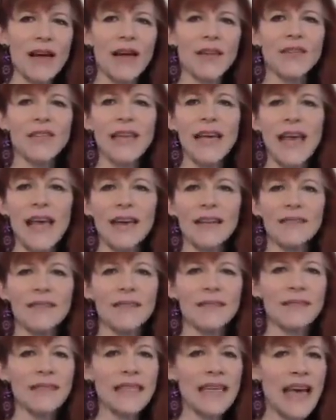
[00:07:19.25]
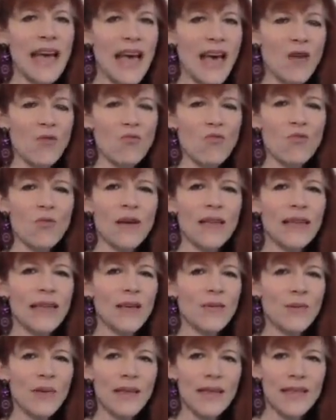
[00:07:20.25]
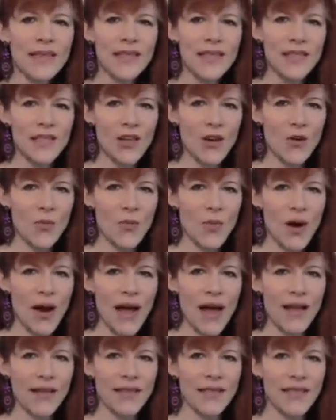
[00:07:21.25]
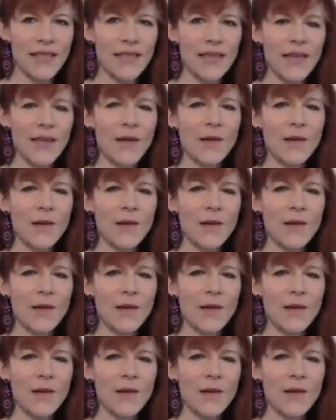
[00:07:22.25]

I'll take 10 really, really slow breaths.